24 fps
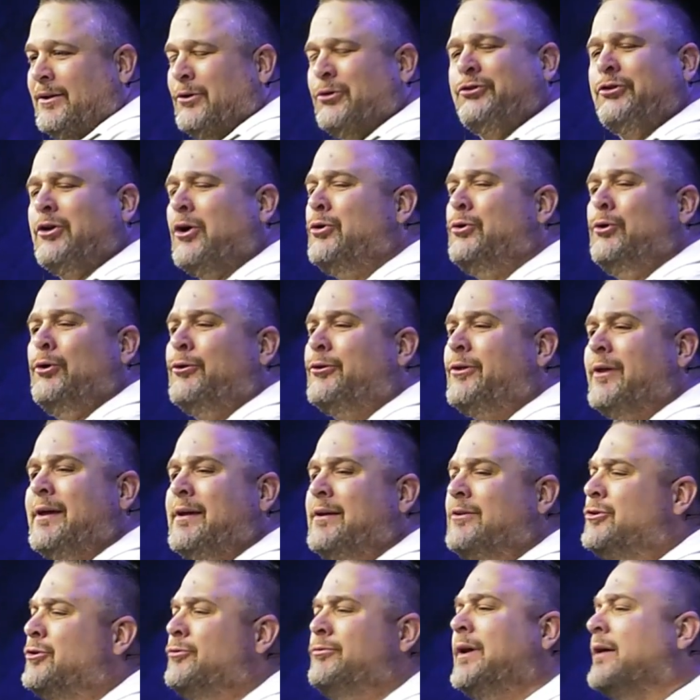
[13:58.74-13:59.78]
He'll show you
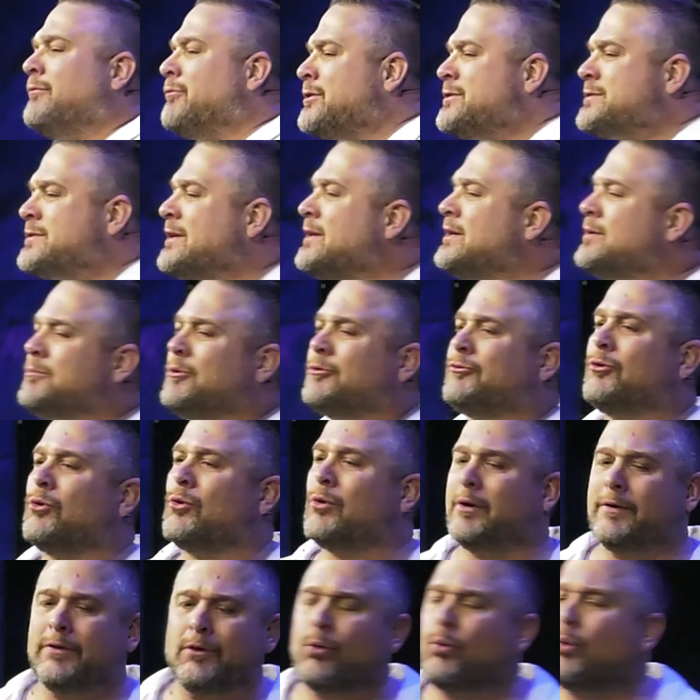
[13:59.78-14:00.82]
things you've never seen before